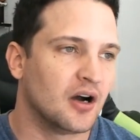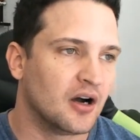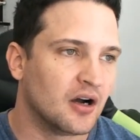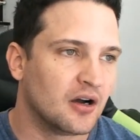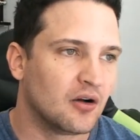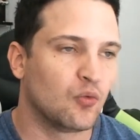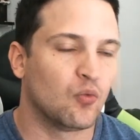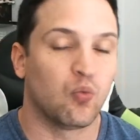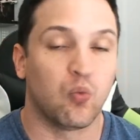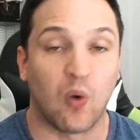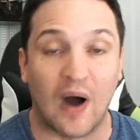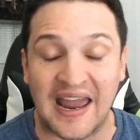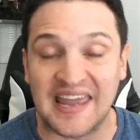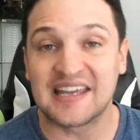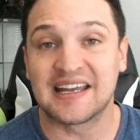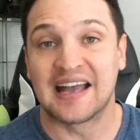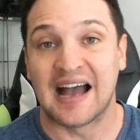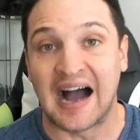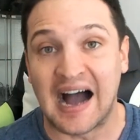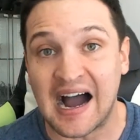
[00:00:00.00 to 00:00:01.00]

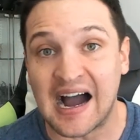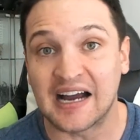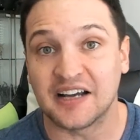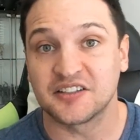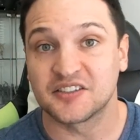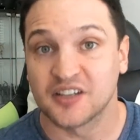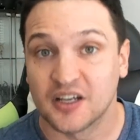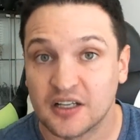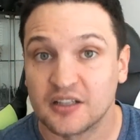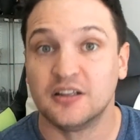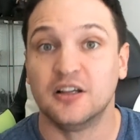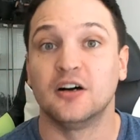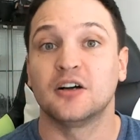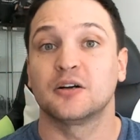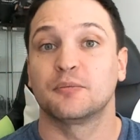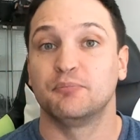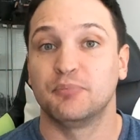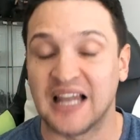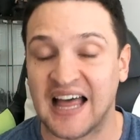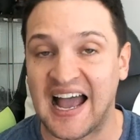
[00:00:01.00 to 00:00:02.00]
white guys
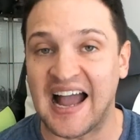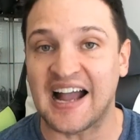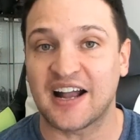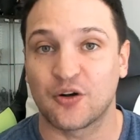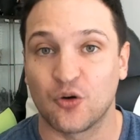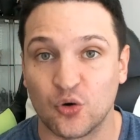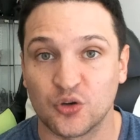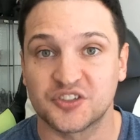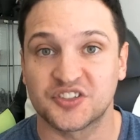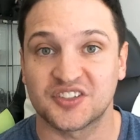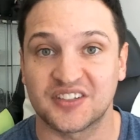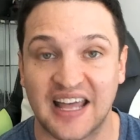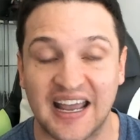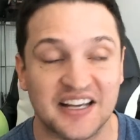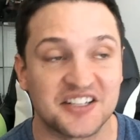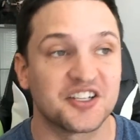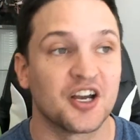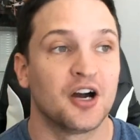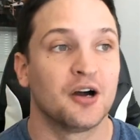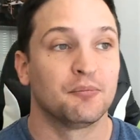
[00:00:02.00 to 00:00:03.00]
look black on
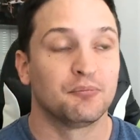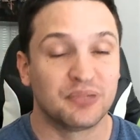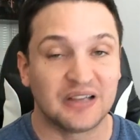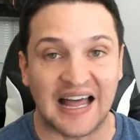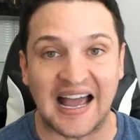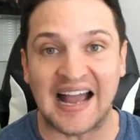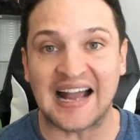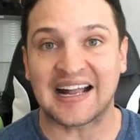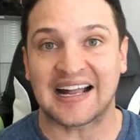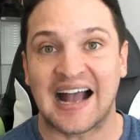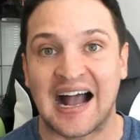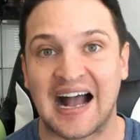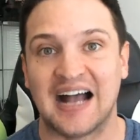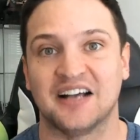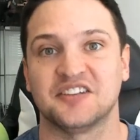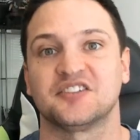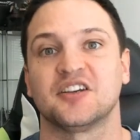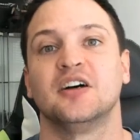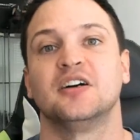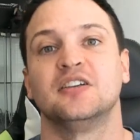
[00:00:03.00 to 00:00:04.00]
stage. Black
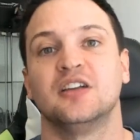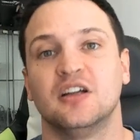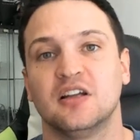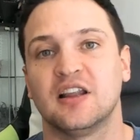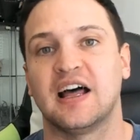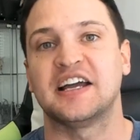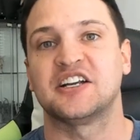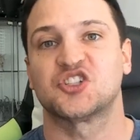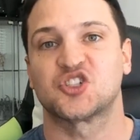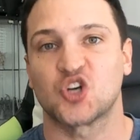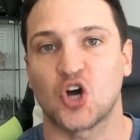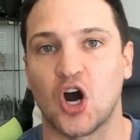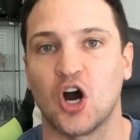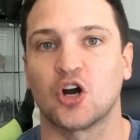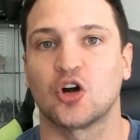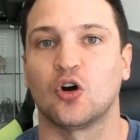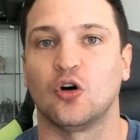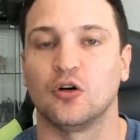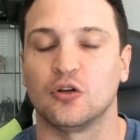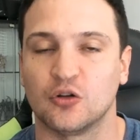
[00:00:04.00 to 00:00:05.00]
guys look like
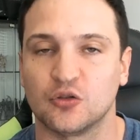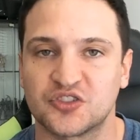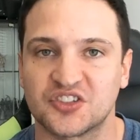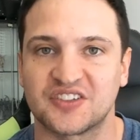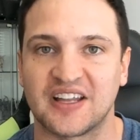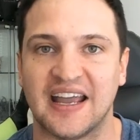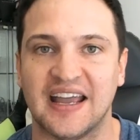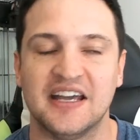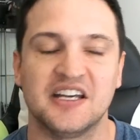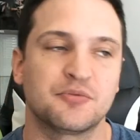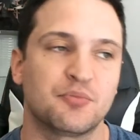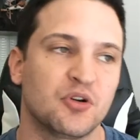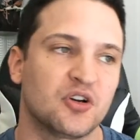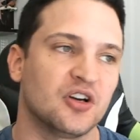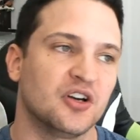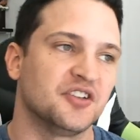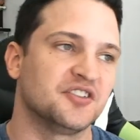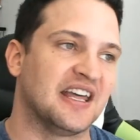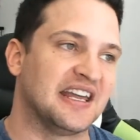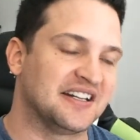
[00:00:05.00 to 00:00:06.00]
charcoal on stage
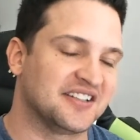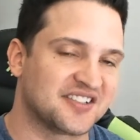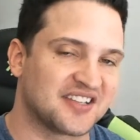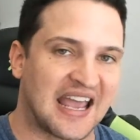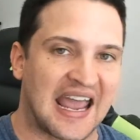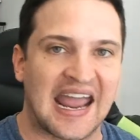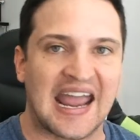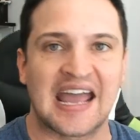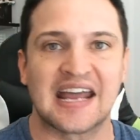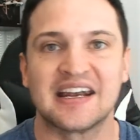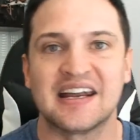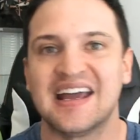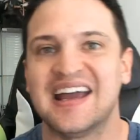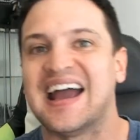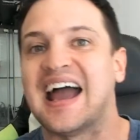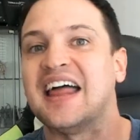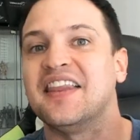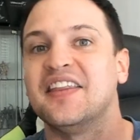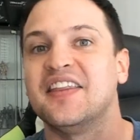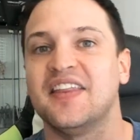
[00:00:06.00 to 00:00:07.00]
because they tan
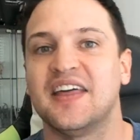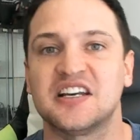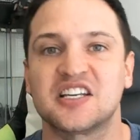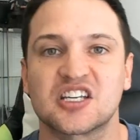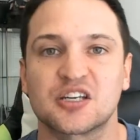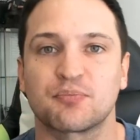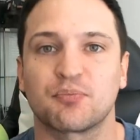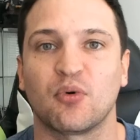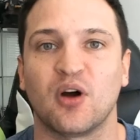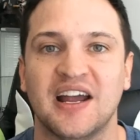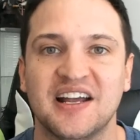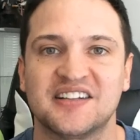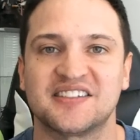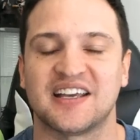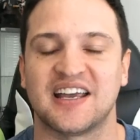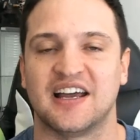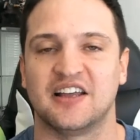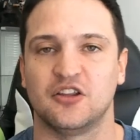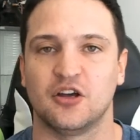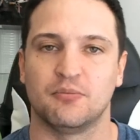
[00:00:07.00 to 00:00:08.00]
and then they spray
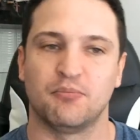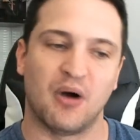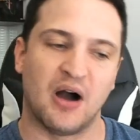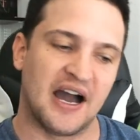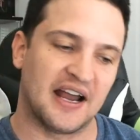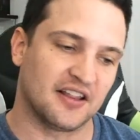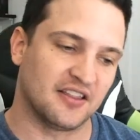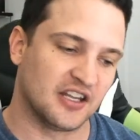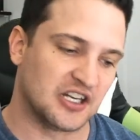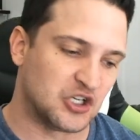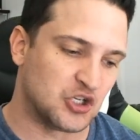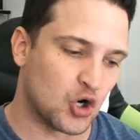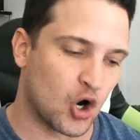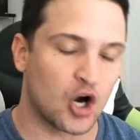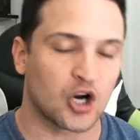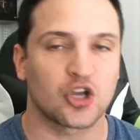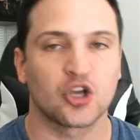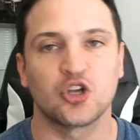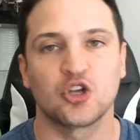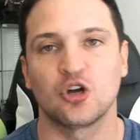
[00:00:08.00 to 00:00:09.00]
tan their body. The
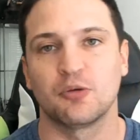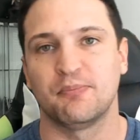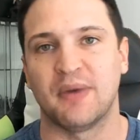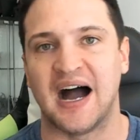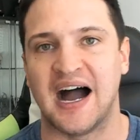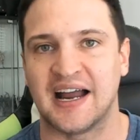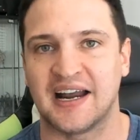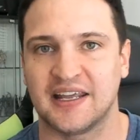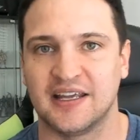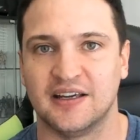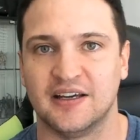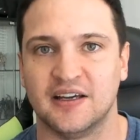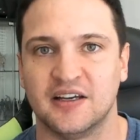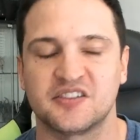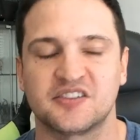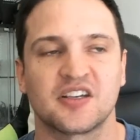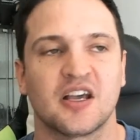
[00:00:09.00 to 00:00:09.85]
darker your body is,